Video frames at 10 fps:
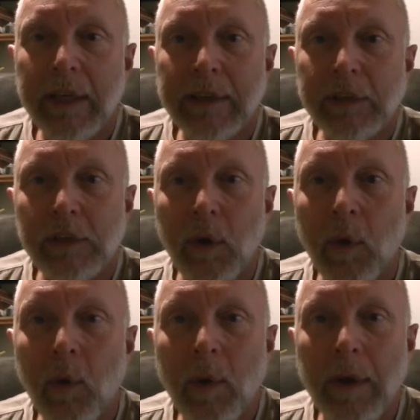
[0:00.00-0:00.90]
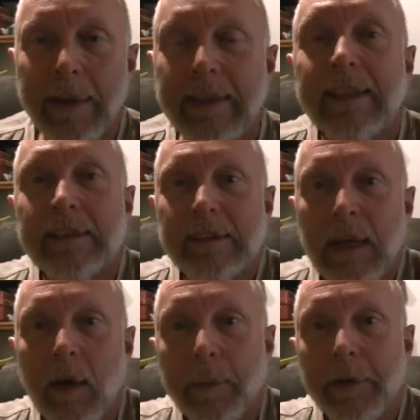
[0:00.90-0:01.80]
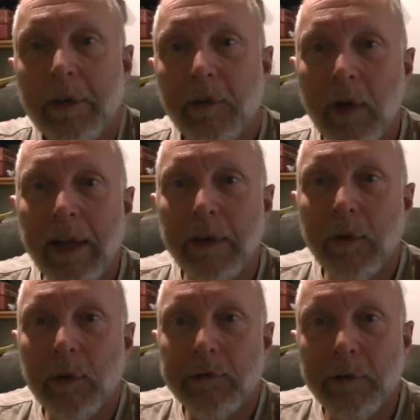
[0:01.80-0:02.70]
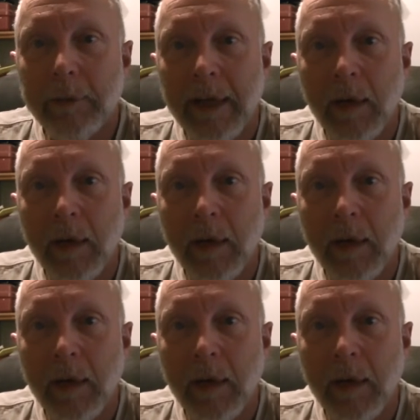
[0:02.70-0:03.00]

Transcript: and so uh, this is how I'm going to try to do them from